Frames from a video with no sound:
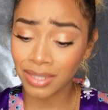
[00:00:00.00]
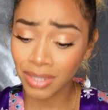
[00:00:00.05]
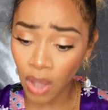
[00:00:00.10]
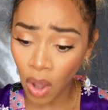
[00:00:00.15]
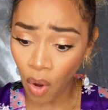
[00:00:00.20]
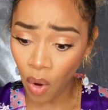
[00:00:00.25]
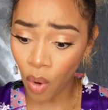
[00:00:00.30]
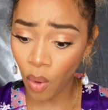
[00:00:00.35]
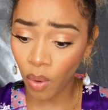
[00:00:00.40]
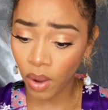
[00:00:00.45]

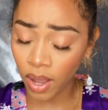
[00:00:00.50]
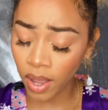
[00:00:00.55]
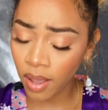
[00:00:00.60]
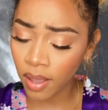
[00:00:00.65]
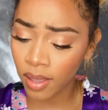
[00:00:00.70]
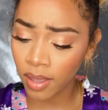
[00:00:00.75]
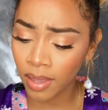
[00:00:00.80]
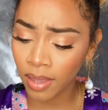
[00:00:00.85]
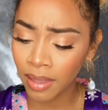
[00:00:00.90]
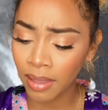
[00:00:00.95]
So
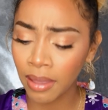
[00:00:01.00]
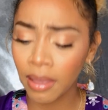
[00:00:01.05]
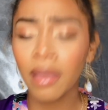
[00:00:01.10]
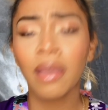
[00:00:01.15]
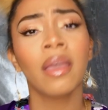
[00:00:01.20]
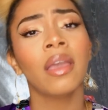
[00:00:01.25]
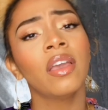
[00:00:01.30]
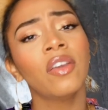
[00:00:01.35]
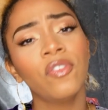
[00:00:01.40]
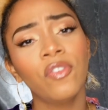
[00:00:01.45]

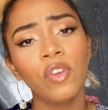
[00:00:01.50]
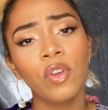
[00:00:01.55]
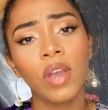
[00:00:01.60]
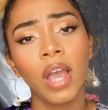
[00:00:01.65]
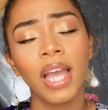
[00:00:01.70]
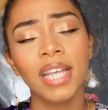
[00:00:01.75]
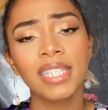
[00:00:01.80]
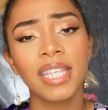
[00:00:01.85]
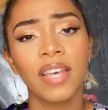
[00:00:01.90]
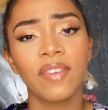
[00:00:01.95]
if you
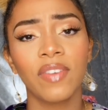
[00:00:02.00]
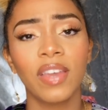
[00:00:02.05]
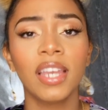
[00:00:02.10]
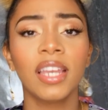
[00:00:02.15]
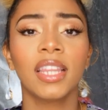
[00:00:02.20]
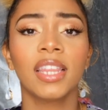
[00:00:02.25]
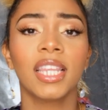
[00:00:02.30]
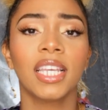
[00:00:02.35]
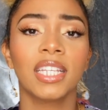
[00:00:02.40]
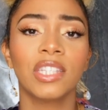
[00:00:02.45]
guys have
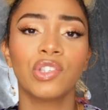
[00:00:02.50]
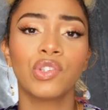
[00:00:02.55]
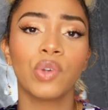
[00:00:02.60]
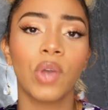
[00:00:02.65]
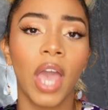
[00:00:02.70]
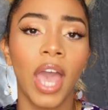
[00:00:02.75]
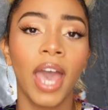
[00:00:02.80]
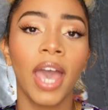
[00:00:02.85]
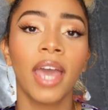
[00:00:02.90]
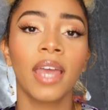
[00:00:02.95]
anything
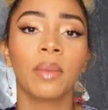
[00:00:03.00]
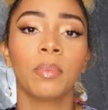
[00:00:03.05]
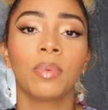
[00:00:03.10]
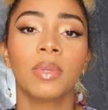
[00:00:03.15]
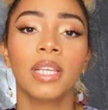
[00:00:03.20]
to add,